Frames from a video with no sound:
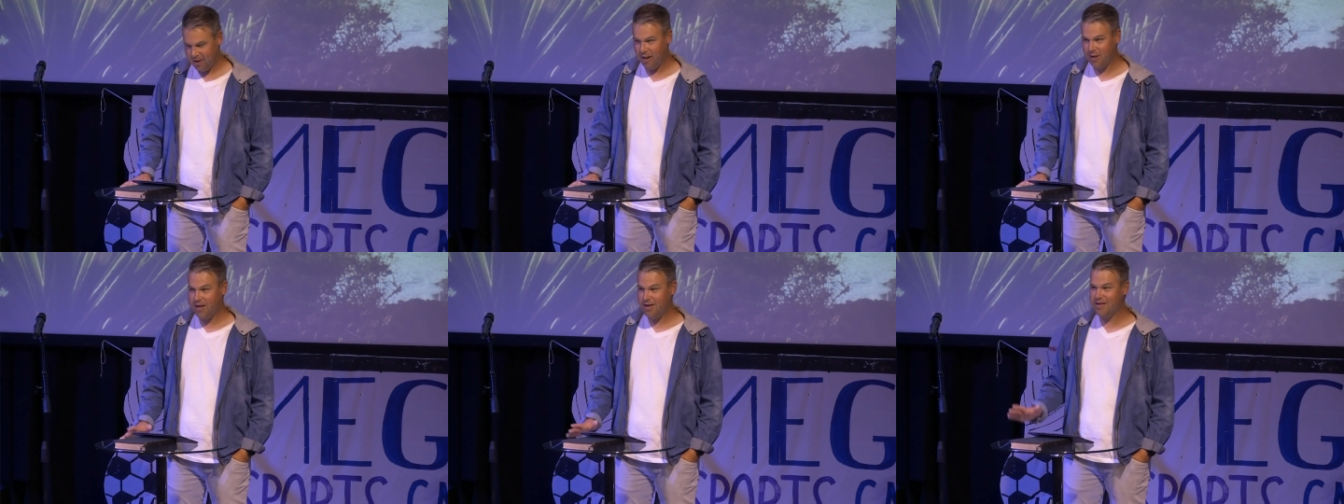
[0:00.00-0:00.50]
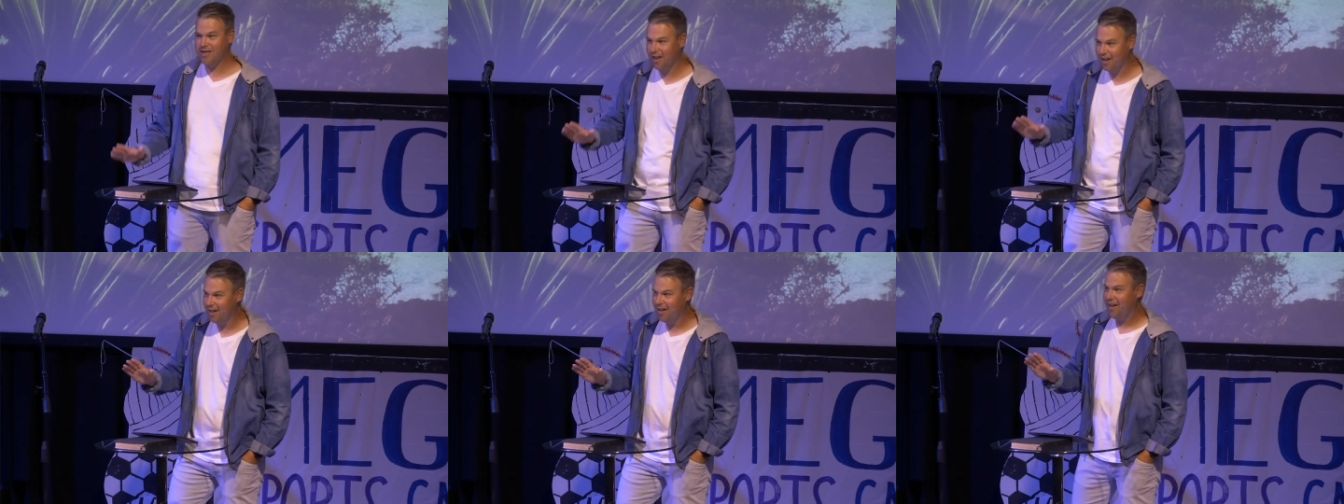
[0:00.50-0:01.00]
Now this is
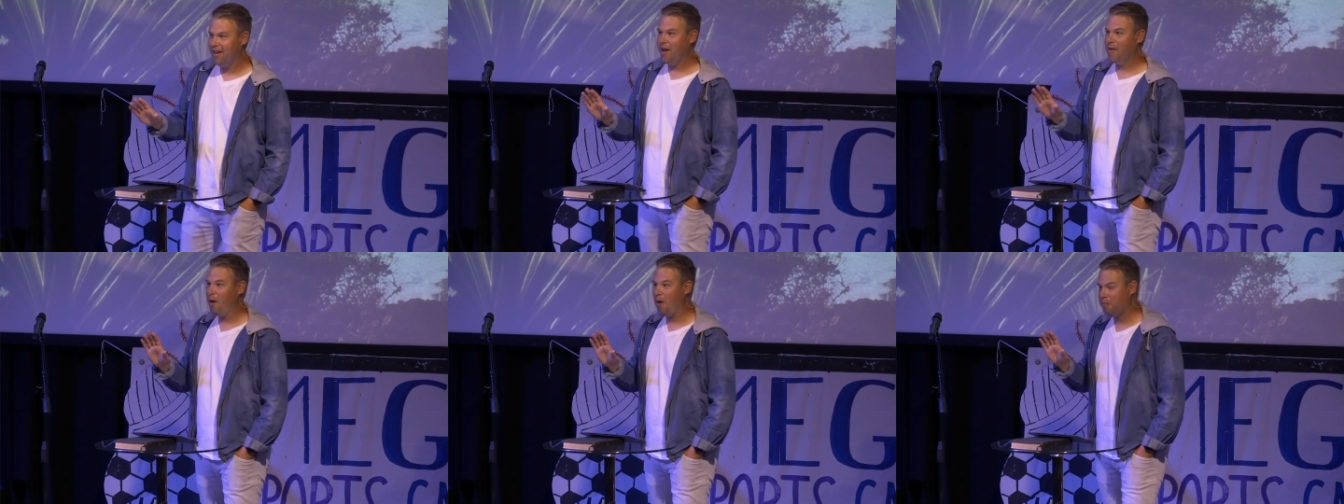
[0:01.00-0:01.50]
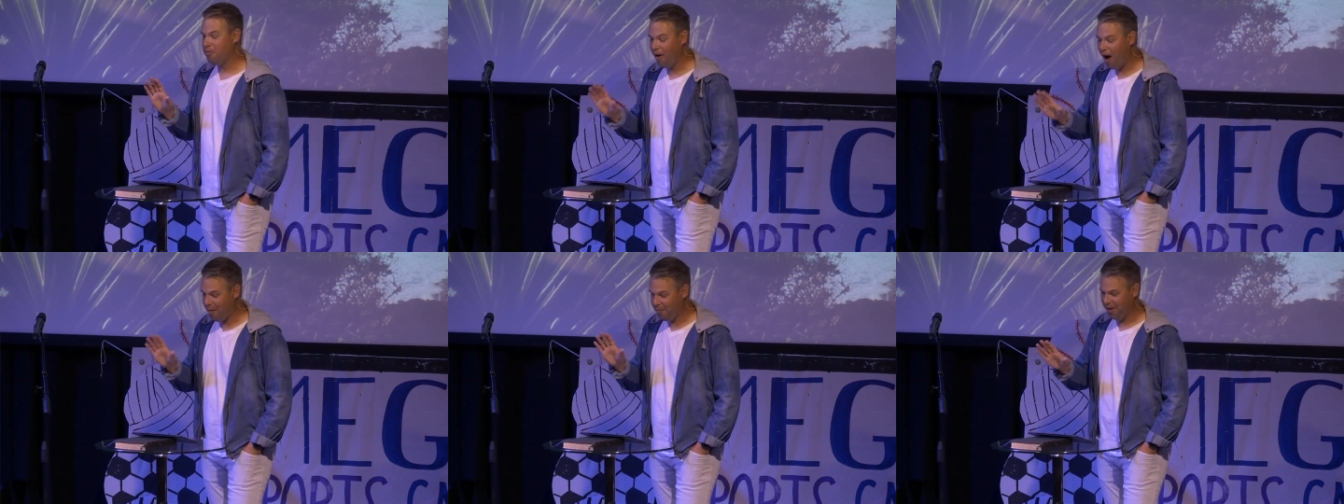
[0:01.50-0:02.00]
a
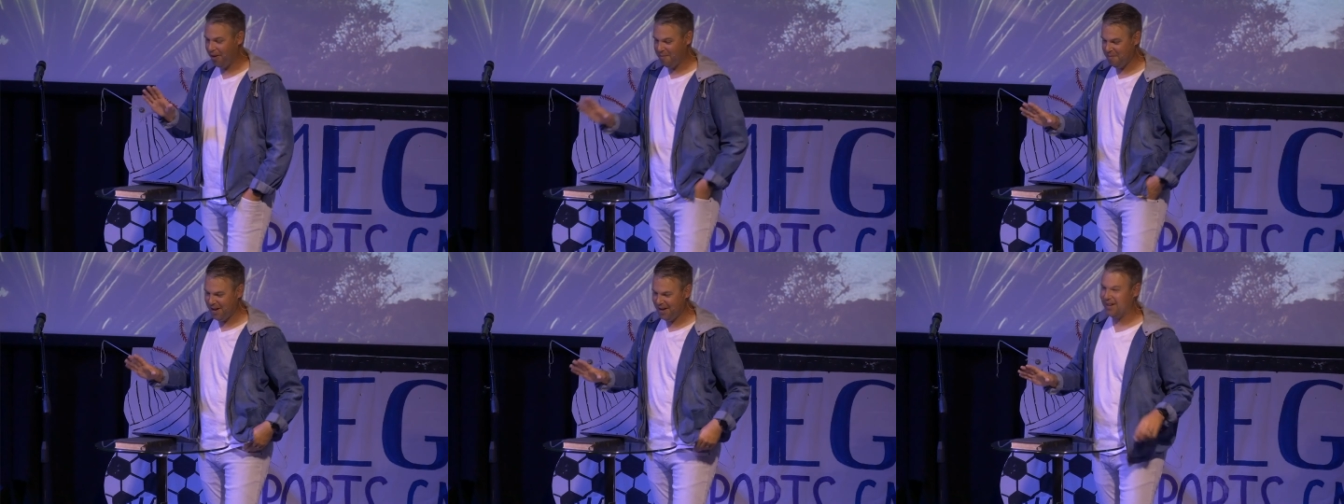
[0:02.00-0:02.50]
problem